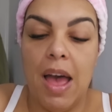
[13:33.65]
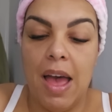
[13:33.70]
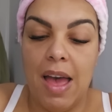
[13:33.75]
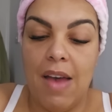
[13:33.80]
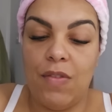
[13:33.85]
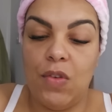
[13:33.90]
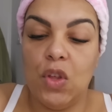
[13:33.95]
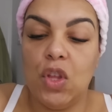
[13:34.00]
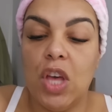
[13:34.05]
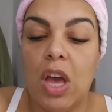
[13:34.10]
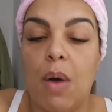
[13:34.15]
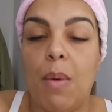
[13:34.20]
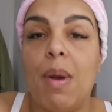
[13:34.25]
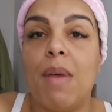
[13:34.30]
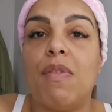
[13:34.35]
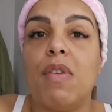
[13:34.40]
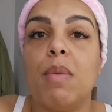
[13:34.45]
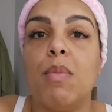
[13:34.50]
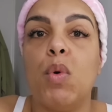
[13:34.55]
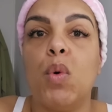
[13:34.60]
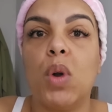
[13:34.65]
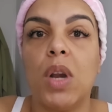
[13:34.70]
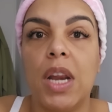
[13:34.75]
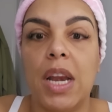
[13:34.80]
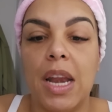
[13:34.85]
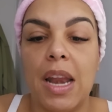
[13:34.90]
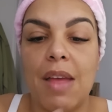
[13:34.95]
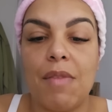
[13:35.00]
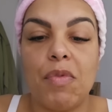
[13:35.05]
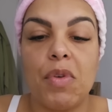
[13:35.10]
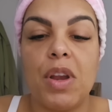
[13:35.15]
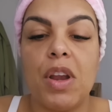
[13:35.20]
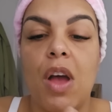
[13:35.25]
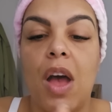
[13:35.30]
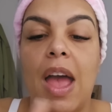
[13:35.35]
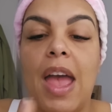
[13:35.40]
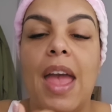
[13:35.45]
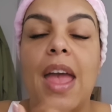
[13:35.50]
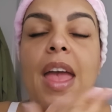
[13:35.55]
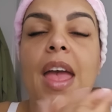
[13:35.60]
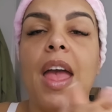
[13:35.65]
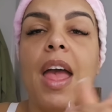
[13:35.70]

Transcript: I have a shower every morning and every night,